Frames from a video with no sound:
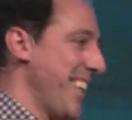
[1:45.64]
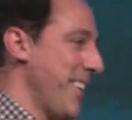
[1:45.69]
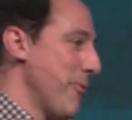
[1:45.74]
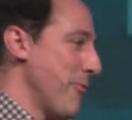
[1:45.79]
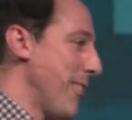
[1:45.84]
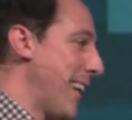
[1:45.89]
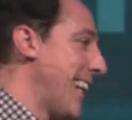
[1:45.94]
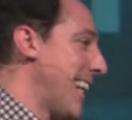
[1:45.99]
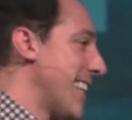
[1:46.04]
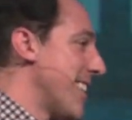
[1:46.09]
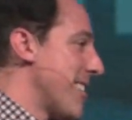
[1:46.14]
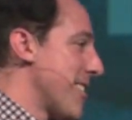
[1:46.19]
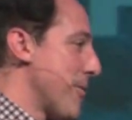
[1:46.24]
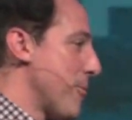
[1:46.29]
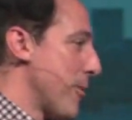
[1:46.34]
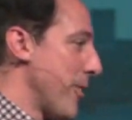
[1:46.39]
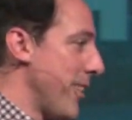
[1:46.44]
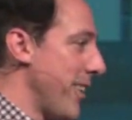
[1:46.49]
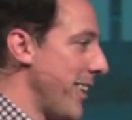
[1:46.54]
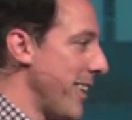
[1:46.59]
It rains,
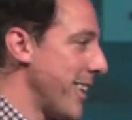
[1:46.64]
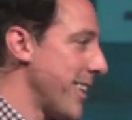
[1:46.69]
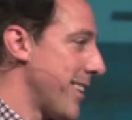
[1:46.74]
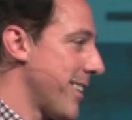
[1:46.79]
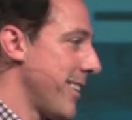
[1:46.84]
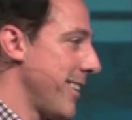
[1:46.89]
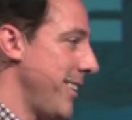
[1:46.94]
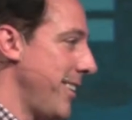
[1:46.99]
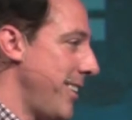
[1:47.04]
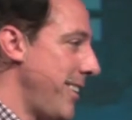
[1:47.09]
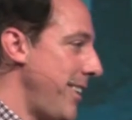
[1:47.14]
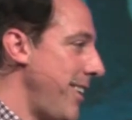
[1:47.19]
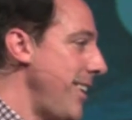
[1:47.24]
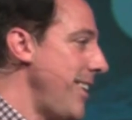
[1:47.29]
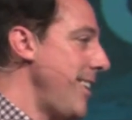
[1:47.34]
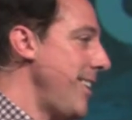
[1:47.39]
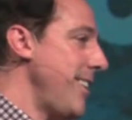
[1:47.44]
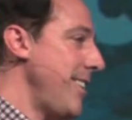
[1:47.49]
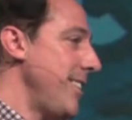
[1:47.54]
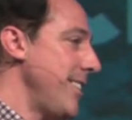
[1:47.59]
and we're like,
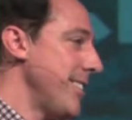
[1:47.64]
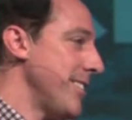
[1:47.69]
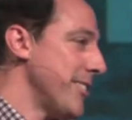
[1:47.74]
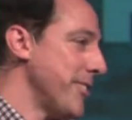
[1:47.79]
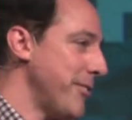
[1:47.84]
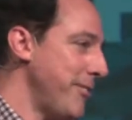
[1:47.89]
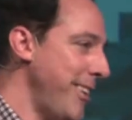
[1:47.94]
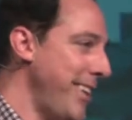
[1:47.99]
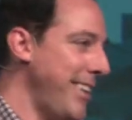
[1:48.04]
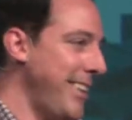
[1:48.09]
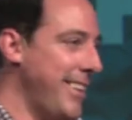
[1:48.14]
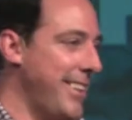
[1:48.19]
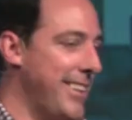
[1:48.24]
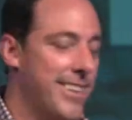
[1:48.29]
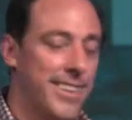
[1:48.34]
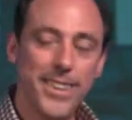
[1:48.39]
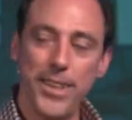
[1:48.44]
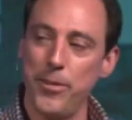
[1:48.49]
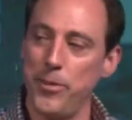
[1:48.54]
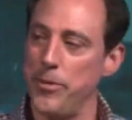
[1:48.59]
it's
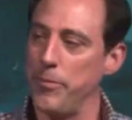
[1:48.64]
raining.